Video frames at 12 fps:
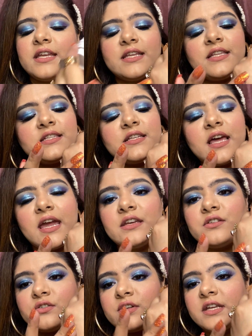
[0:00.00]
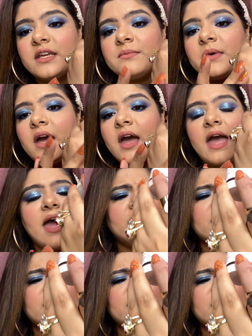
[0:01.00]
It is a night cream and